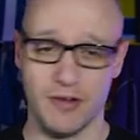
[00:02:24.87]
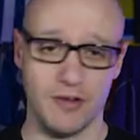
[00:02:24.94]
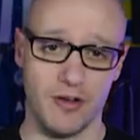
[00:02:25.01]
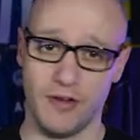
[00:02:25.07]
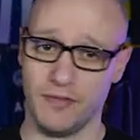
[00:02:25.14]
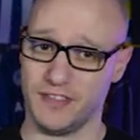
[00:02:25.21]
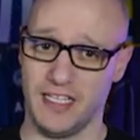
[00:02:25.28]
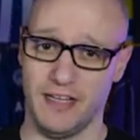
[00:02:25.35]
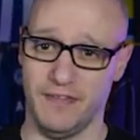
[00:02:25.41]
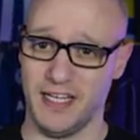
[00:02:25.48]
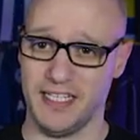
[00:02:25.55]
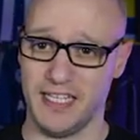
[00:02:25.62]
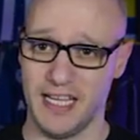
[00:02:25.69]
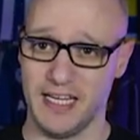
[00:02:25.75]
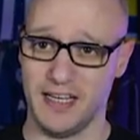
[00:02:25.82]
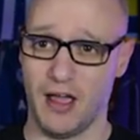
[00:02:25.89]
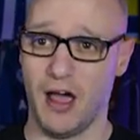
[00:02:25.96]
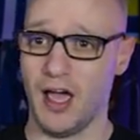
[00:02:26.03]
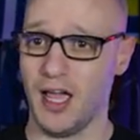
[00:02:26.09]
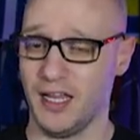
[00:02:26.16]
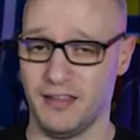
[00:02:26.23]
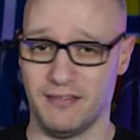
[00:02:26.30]
Obviously they did.
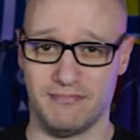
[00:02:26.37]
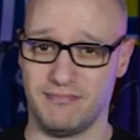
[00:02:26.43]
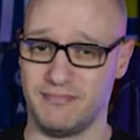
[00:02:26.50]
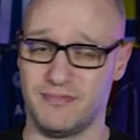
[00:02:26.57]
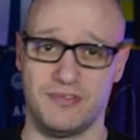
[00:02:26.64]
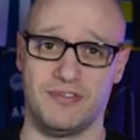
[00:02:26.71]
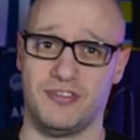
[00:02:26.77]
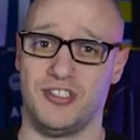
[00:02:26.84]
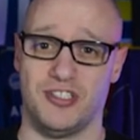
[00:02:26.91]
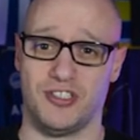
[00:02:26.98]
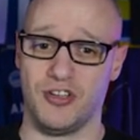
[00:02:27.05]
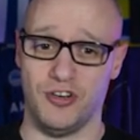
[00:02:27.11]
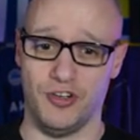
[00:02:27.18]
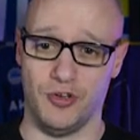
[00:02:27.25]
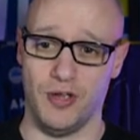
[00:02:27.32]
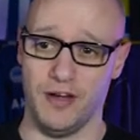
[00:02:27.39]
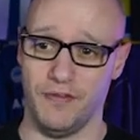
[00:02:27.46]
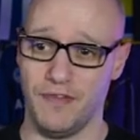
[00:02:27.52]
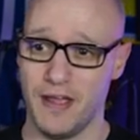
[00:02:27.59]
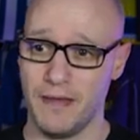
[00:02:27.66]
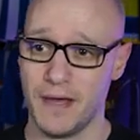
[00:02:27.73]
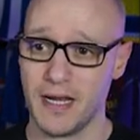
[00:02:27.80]
I just couldn't do
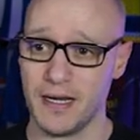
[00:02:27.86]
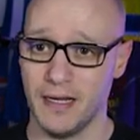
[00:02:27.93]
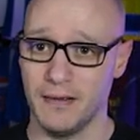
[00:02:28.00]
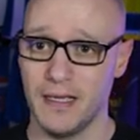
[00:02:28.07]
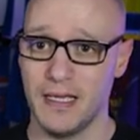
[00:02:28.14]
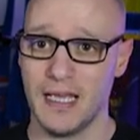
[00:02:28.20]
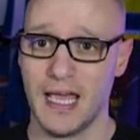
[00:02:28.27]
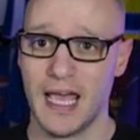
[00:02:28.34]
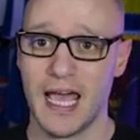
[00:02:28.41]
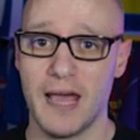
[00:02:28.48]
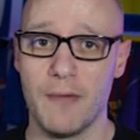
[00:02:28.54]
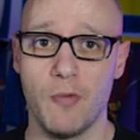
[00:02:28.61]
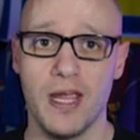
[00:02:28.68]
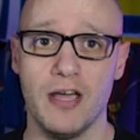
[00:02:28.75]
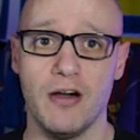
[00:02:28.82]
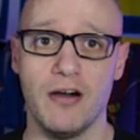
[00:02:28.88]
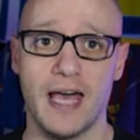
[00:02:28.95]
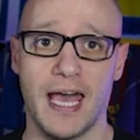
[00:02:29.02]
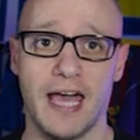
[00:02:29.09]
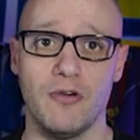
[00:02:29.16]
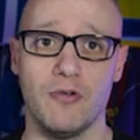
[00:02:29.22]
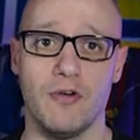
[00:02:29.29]
anything about it. And we are
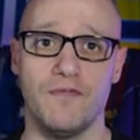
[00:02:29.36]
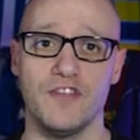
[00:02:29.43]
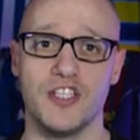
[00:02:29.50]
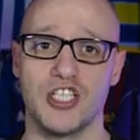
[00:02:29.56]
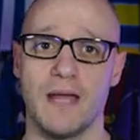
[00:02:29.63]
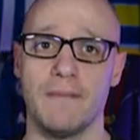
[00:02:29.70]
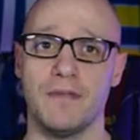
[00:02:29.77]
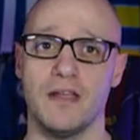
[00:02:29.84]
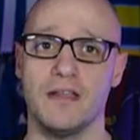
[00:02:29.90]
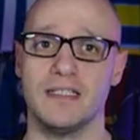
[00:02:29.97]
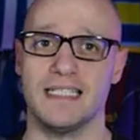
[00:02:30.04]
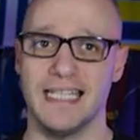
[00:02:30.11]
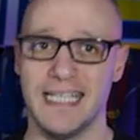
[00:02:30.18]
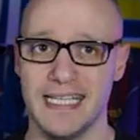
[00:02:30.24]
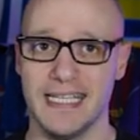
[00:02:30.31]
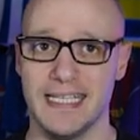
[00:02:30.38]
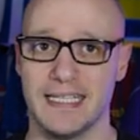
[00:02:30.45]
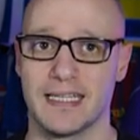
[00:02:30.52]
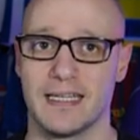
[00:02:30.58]
out of the Champions League.